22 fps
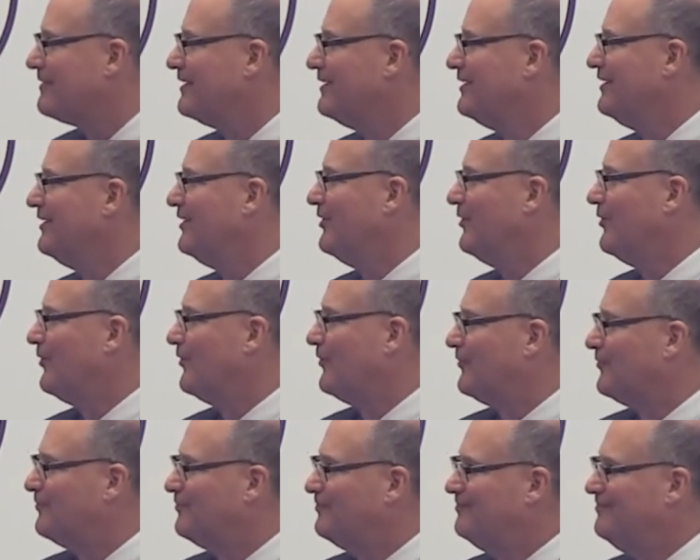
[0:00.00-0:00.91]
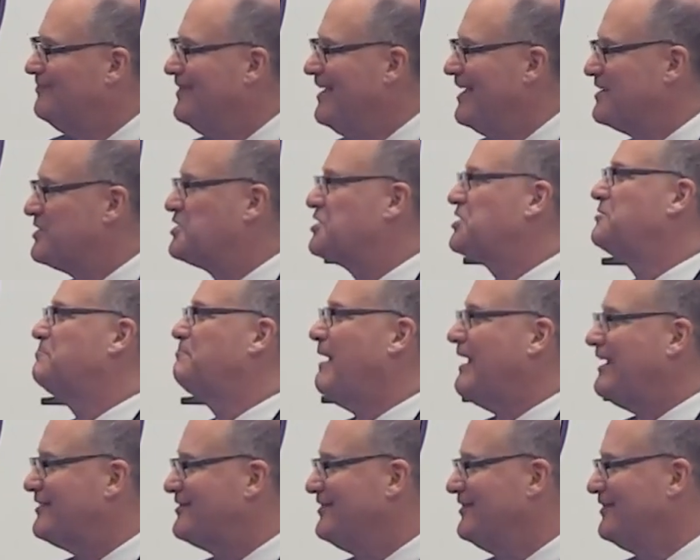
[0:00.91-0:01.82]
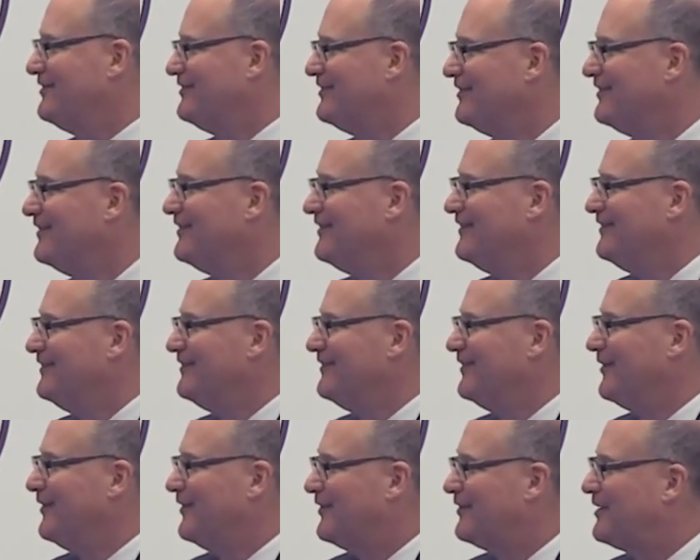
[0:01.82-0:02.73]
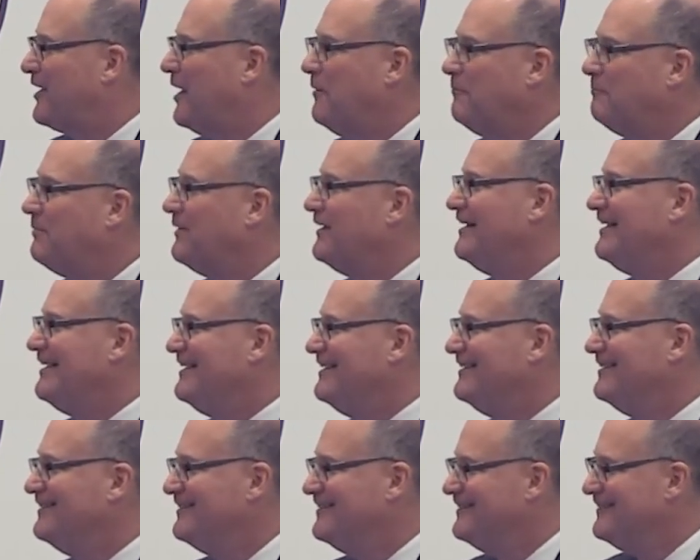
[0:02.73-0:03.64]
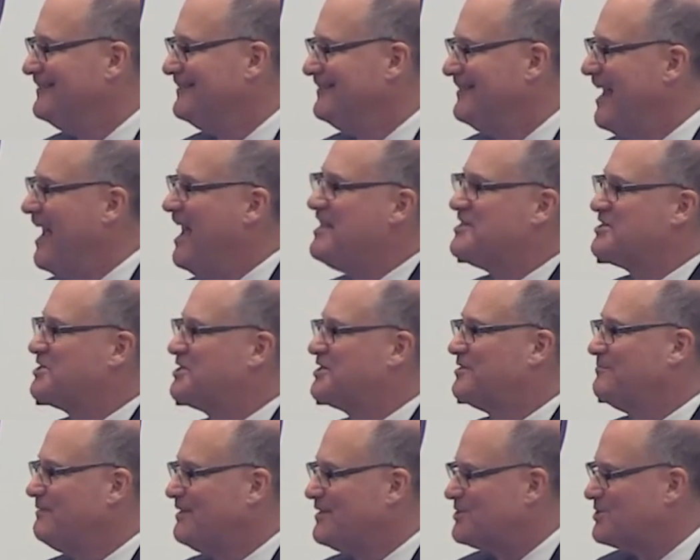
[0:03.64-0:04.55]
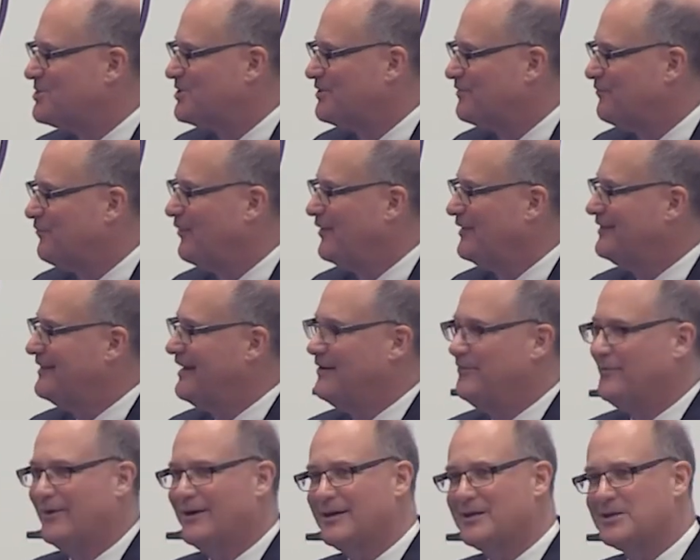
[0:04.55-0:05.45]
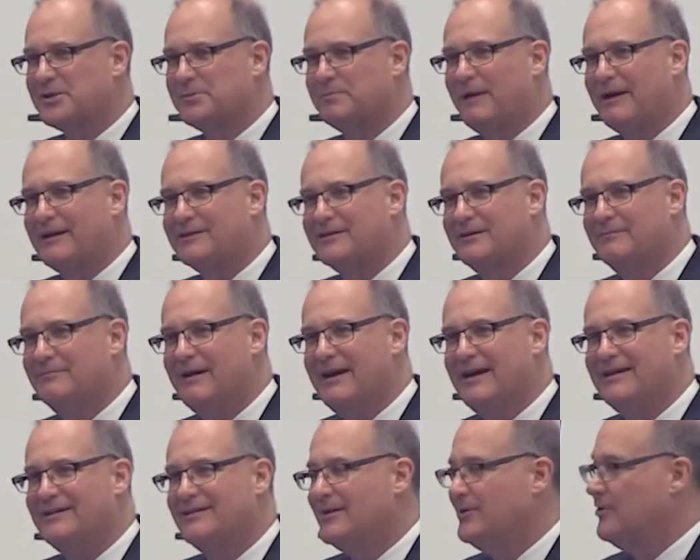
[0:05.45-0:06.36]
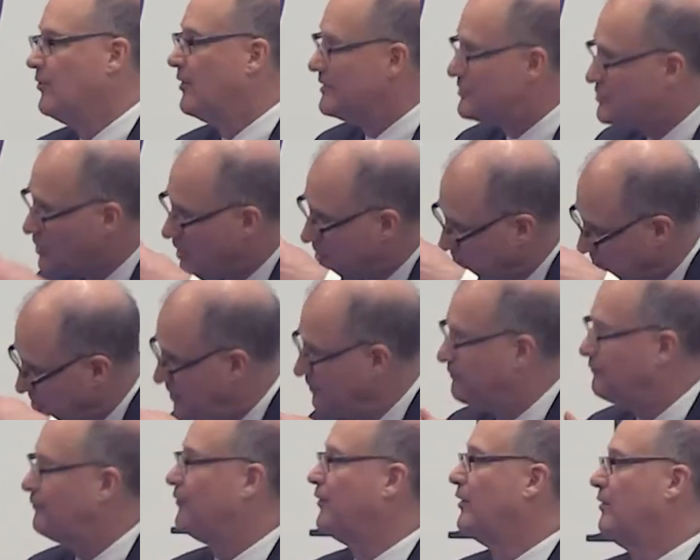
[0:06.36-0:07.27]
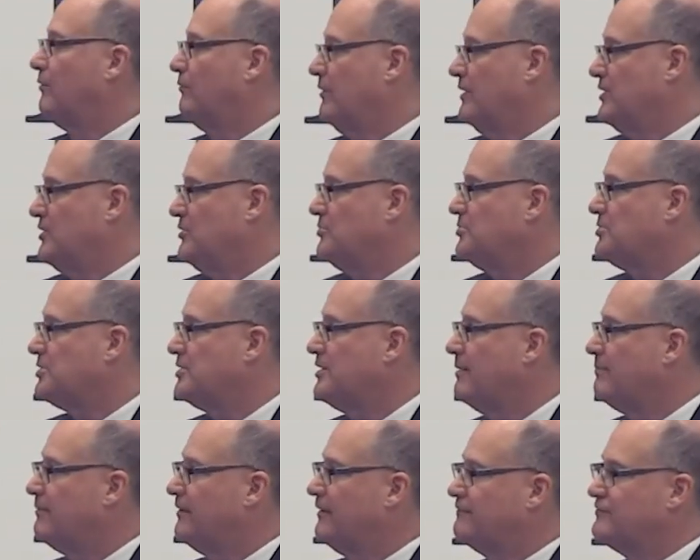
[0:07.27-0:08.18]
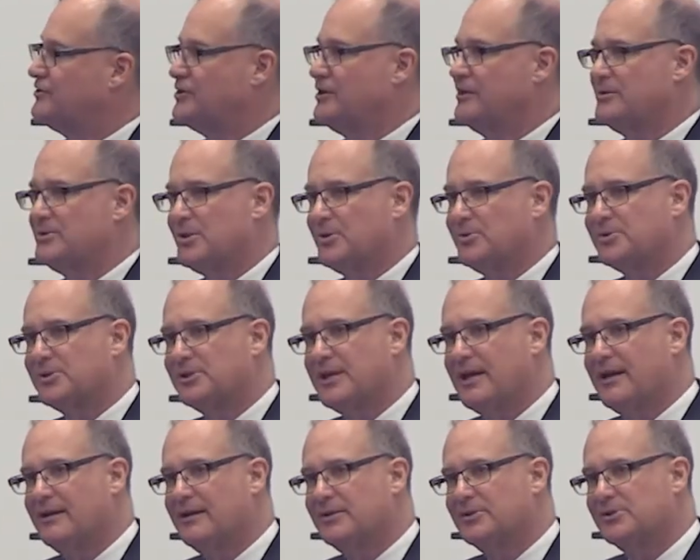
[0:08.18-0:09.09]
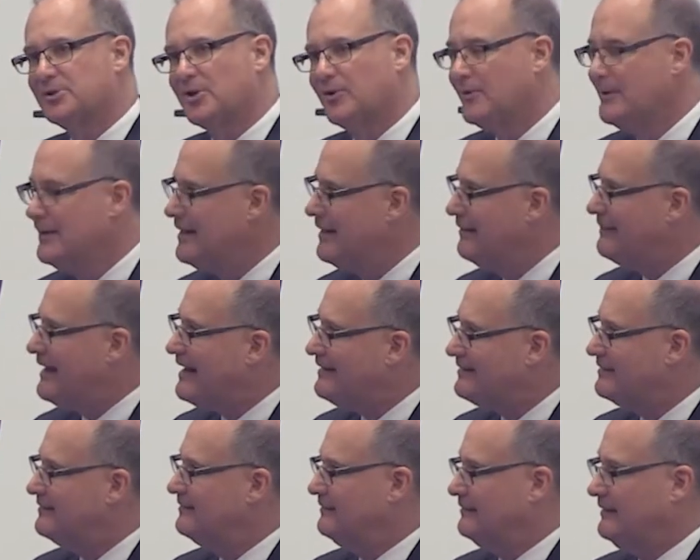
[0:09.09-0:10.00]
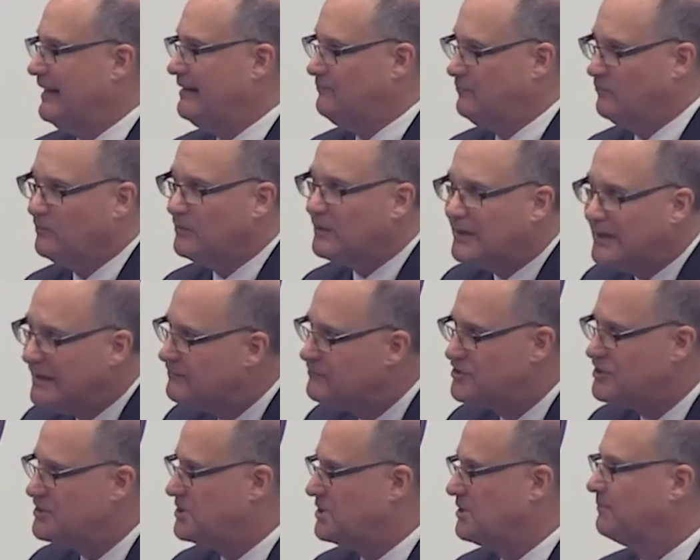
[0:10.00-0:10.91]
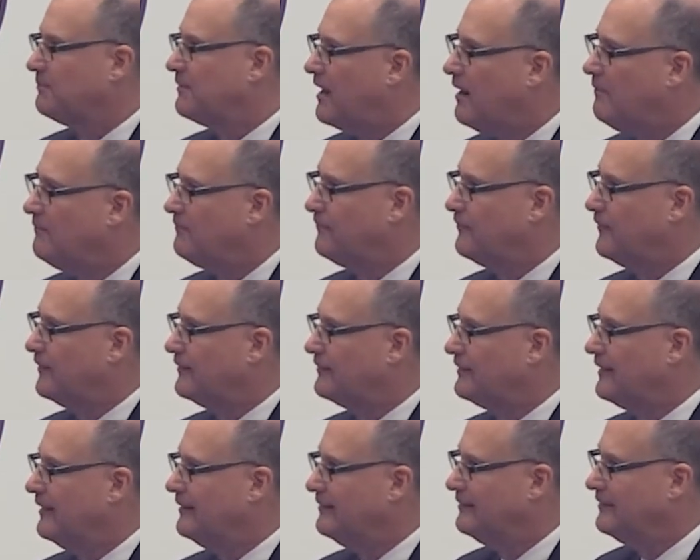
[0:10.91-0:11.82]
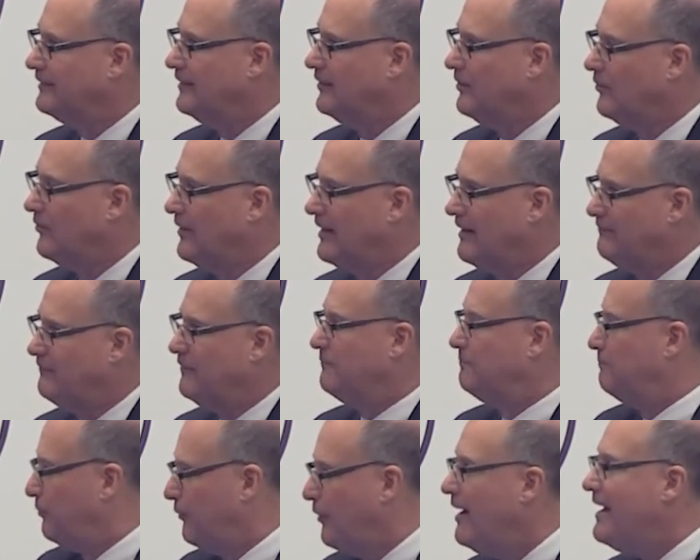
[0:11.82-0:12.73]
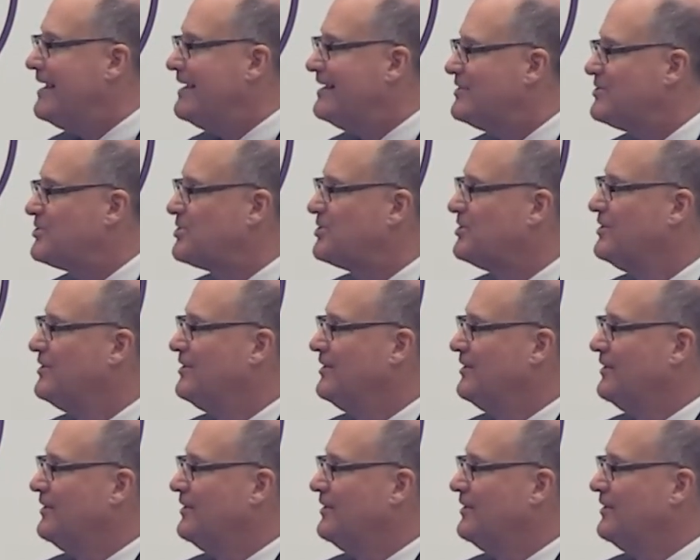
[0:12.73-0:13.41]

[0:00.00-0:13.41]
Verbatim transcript: you know, expected or company estimates of what they would expect to make, you know, adjusted for a reduced number of shares outstanding. So that that gives you some comfort that, you know, if it breaks,